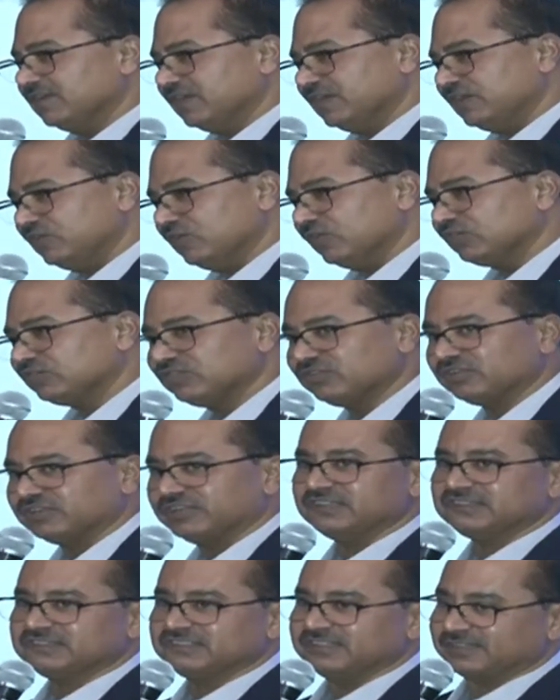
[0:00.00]
and also
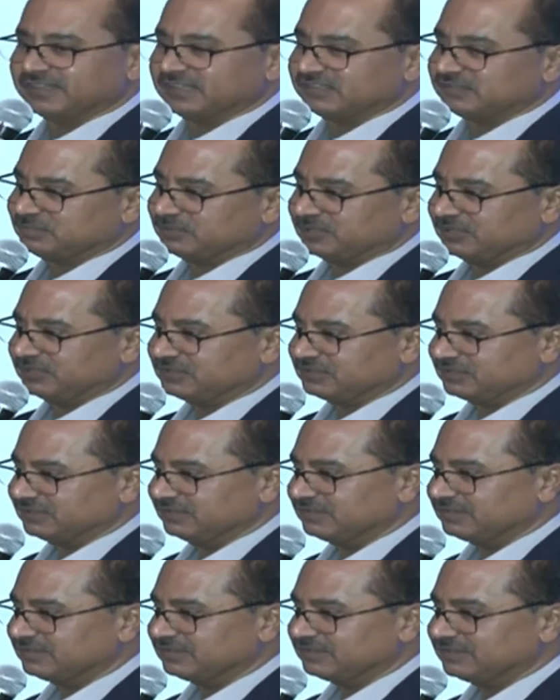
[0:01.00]
raise their
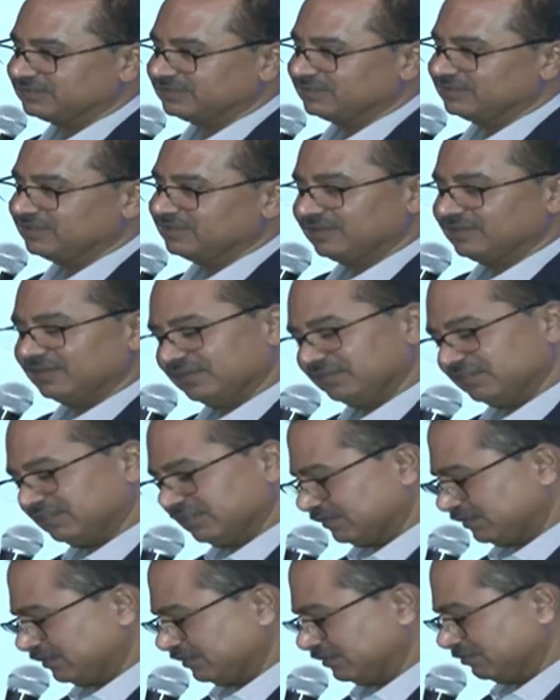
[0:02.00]
aspirations. And
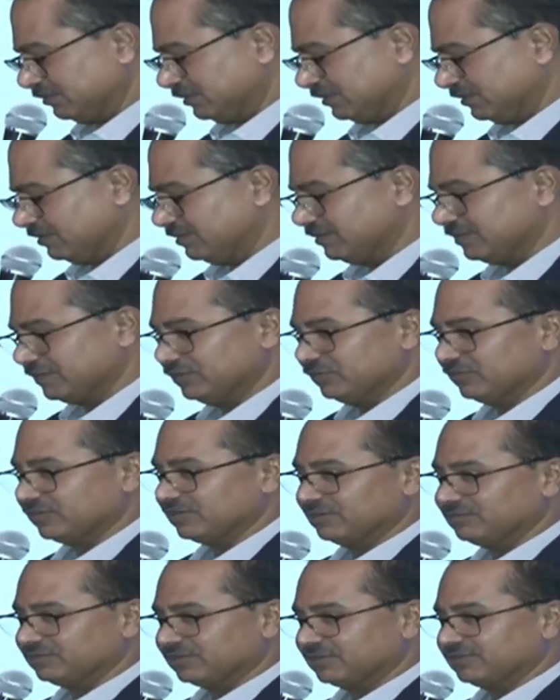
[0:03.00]
success will, you know,
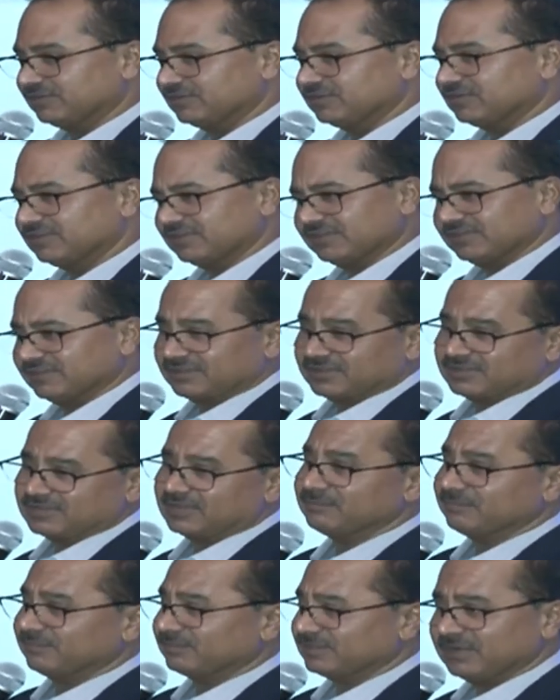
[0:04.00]
come,
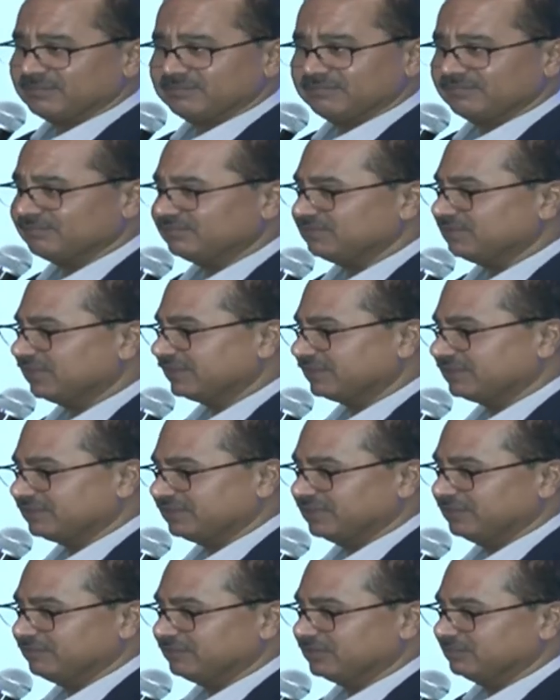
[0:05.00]
come, come like
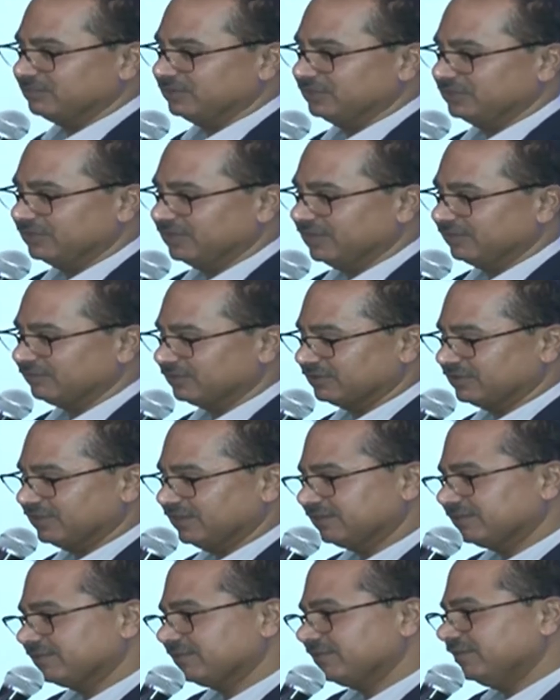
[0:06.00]
inevitably after
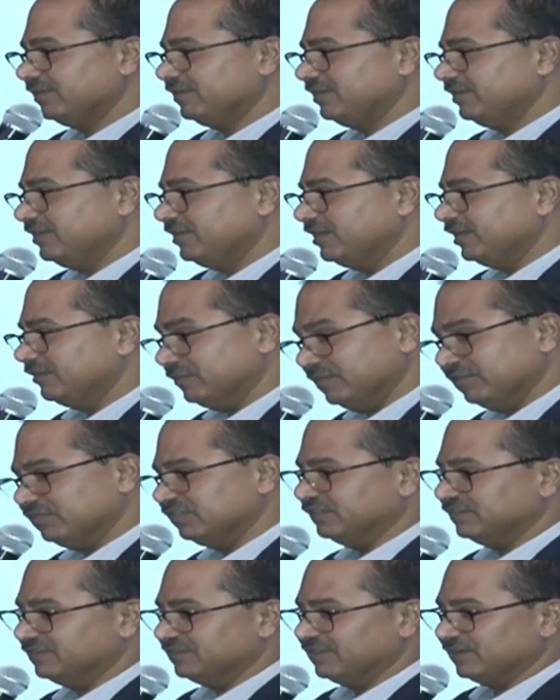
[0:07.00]
that, and we've
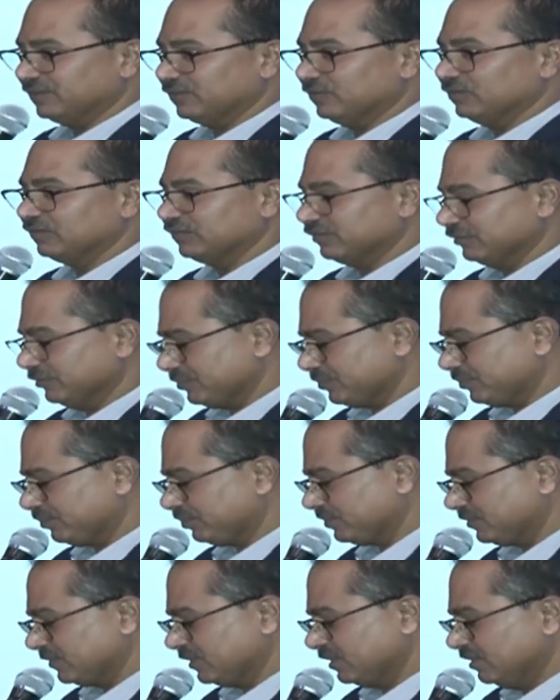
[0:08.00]
seen that also.
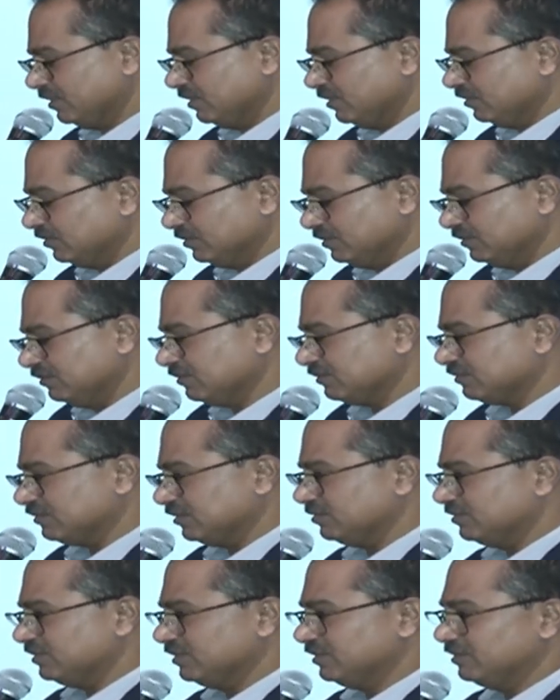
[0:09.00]
So these are
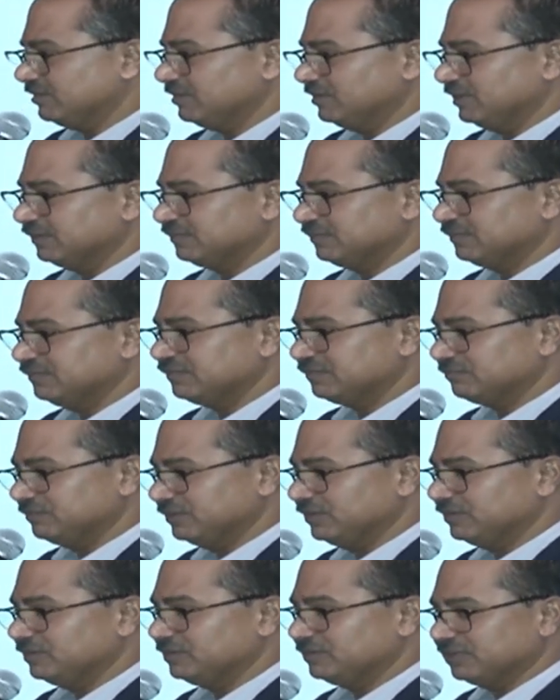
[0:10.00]
some of the lessons we
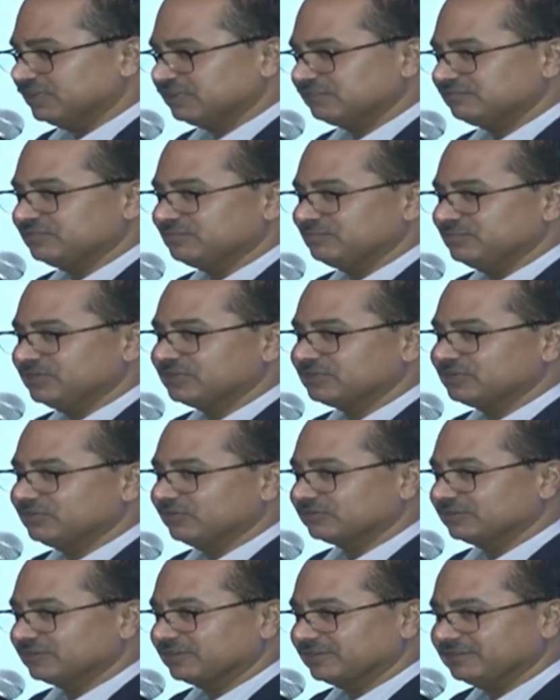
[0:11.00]
learned as we built
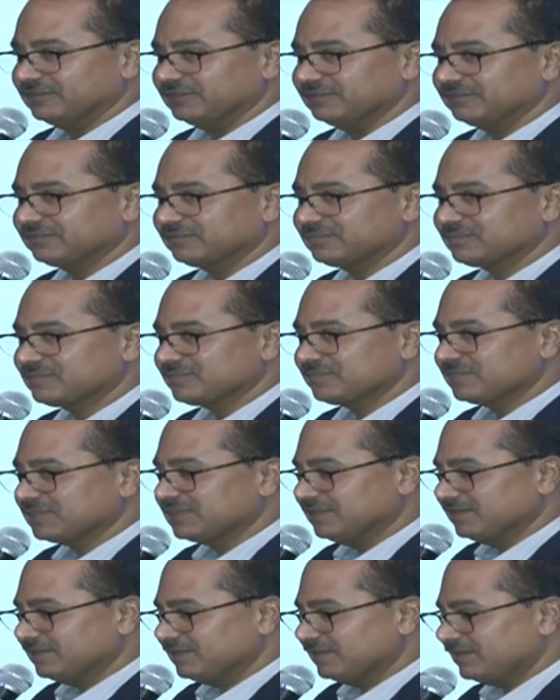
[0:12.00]
Doctor Reddy's,
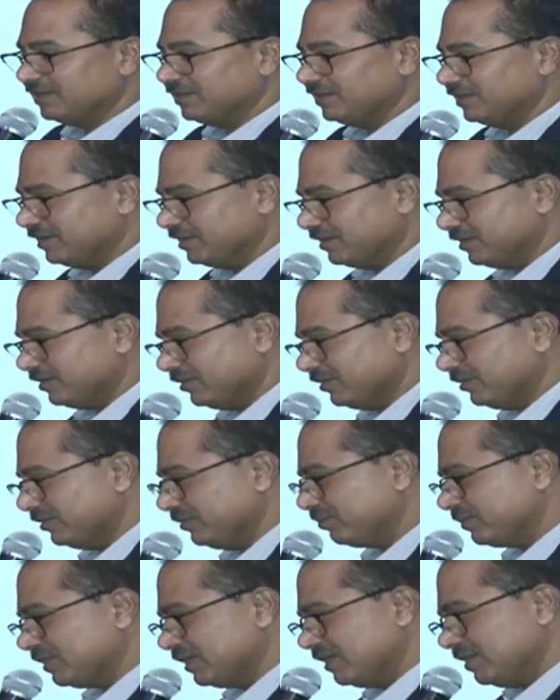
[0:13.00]
and
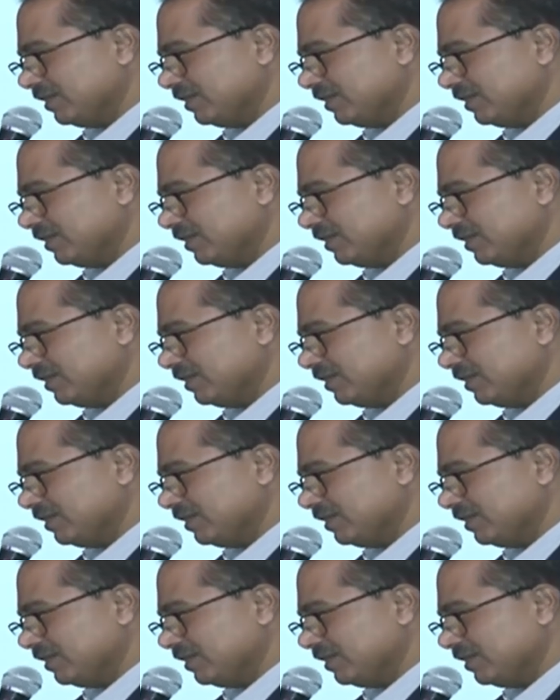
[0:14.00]
um,